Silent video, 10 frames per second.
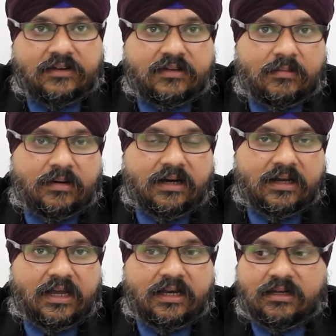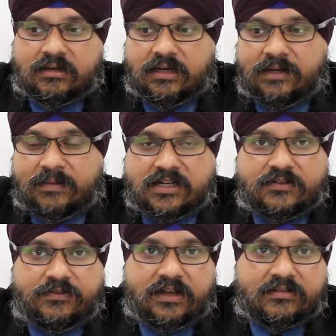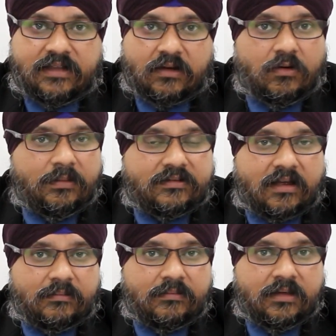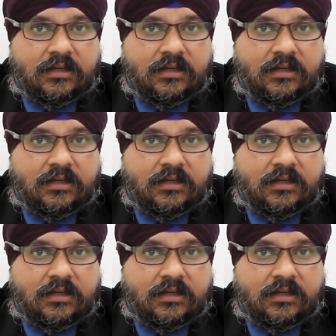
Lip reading: In summary again, in measure phase there could be some